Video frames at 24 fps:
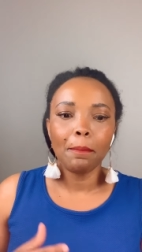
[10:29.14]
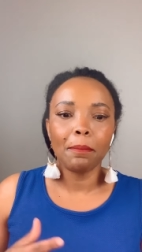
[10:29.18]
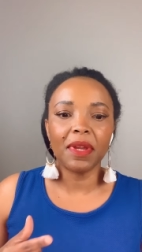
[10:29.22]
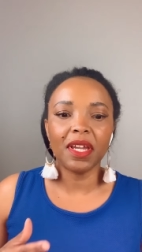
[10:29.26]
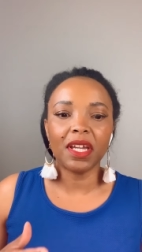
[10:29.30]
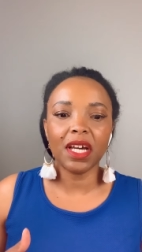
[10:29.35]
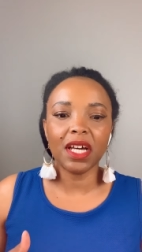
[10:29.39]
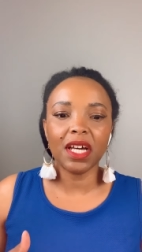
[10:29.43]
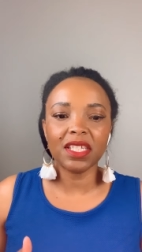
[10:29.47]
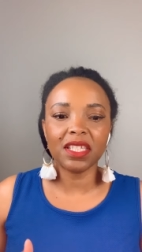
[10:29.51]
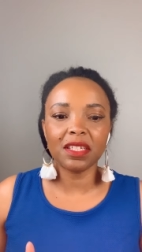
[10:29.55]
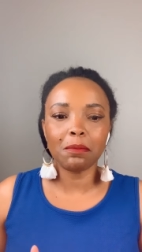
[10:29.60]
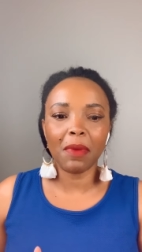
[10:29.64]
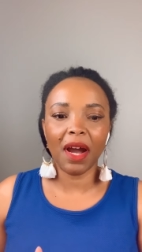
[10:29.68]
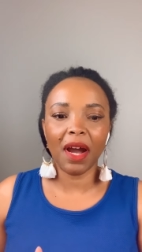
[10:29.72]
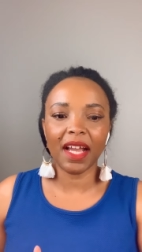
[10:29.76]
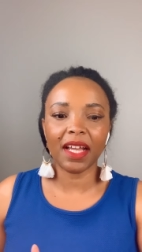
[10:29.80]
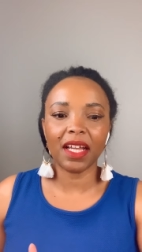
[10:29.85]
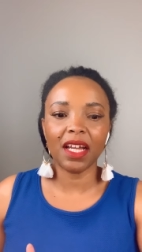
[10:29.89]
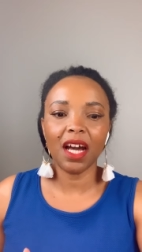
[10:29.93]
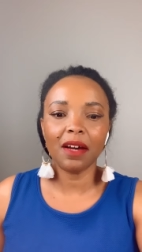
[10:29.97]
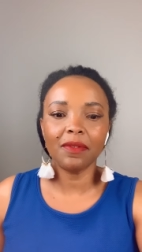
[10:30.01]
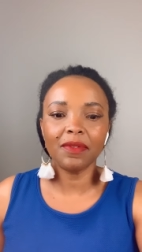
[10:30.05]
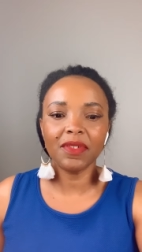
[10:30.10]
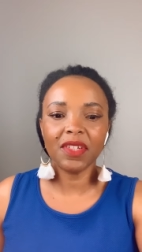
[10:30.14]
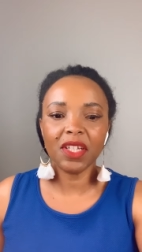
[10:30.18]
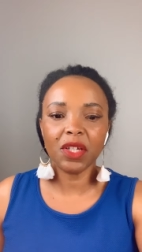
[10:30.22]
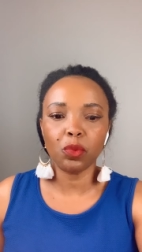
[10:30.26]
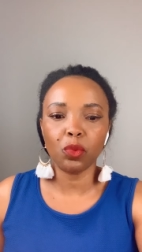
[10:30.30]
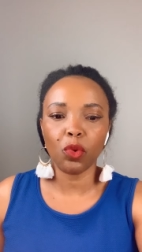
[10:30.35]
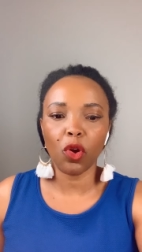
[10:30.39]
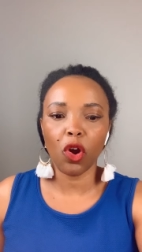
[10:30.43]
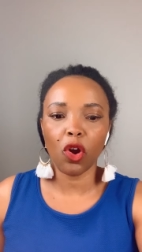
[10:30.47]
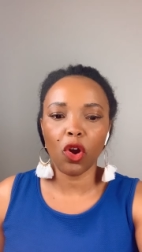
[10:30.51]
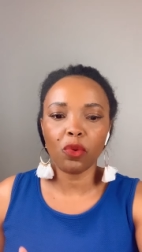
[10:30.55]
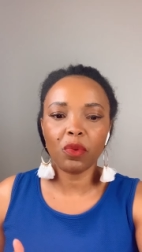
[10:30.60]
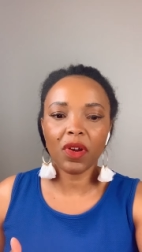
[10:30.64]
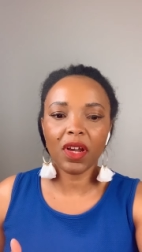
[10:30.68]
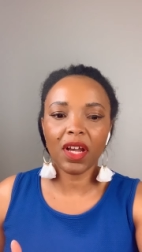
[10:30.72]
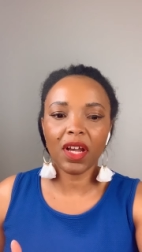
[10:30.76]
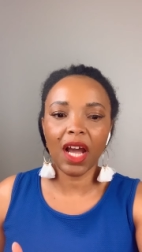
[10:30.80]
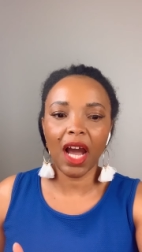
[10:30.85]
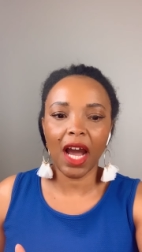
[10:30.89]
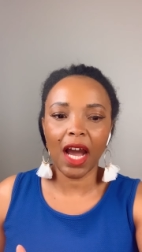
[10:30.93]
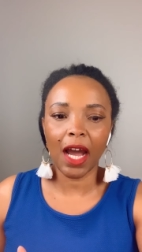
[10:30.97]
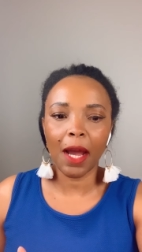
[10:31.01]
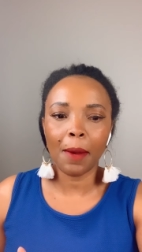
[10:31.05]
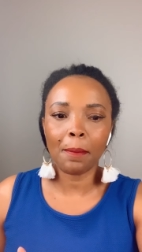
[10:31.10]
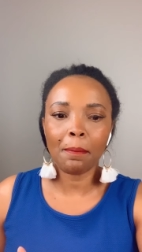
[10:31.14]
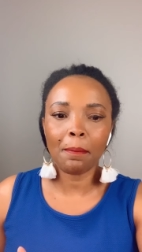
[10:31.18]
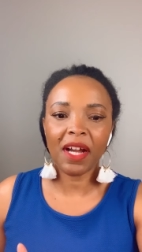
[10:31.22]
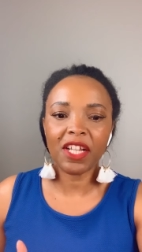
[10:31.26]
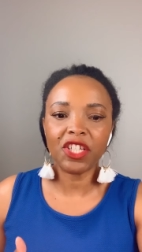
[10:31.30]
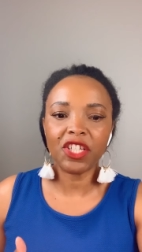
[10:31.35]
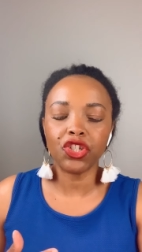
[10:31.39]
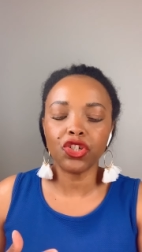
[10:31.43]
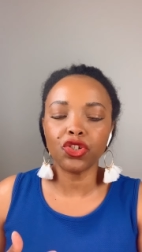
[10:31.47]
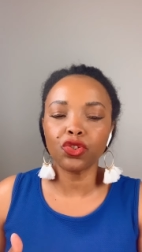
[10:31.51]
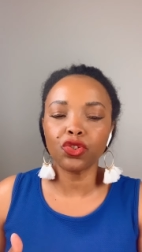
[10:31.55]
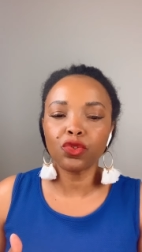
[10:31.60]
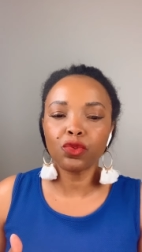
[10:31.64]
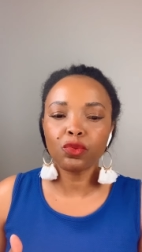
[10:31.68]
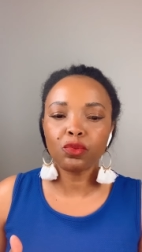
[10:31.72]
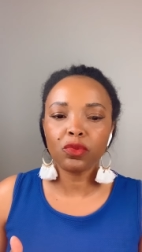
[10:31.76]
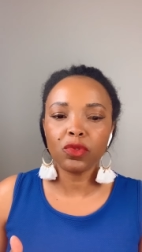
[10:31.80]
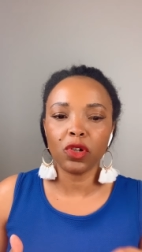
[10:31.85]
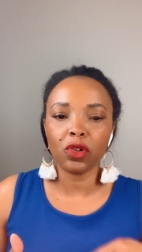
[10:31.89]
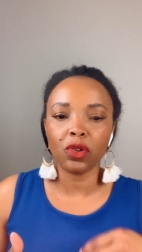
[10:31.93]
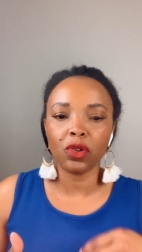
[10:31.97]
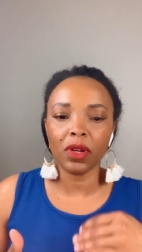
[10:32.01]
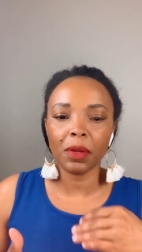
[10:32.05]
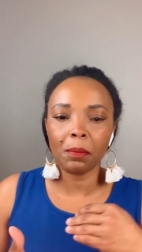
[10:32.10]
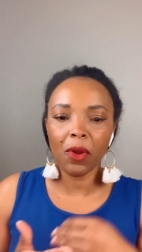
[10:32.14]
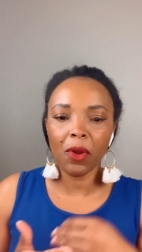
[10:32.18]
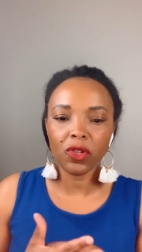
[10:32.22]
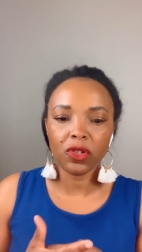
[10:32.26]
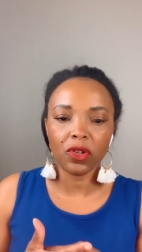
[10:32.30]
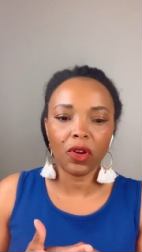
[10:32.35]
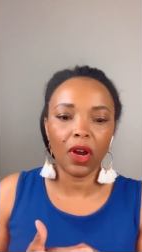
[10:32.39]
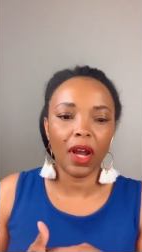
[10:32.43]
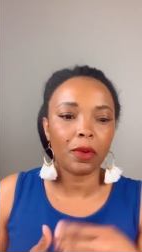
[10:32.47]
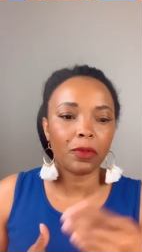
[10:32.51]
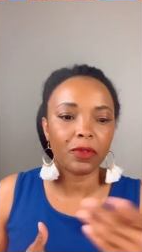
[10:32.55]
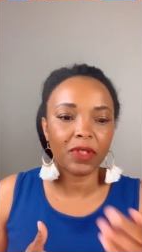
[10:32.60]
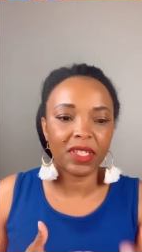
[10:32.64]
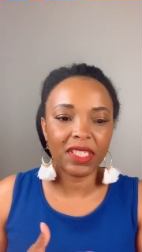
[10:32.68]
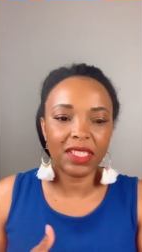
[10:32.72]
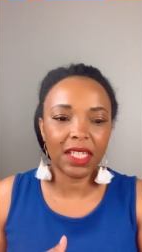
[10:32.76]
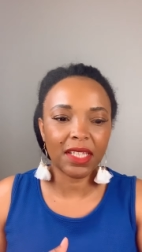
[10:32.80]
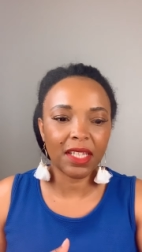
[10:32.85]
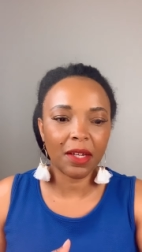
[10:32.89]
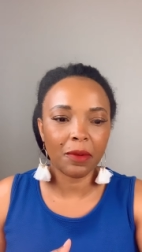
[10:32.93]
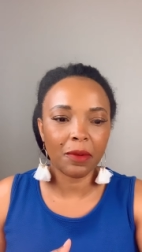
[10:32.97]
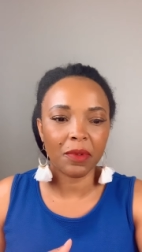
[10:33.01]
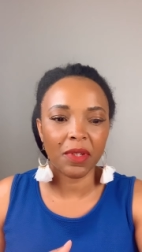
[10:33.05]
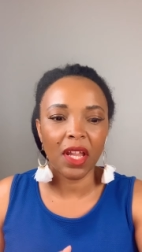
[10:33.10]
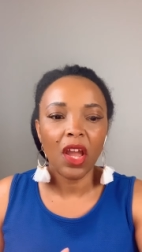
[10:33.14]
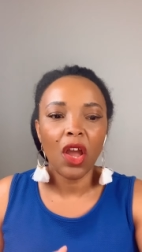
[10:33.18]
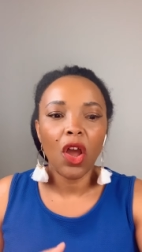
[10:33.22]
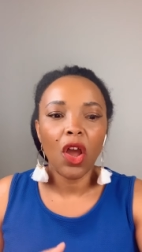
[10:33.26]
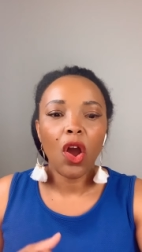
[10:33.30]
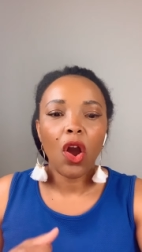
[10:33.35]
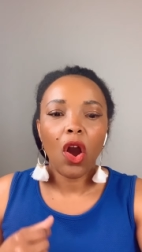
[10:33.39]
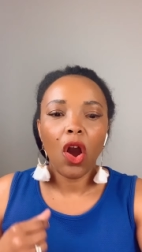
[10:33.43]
Because of my covenant walk with God, my children will emerge. Oh, I already said that one.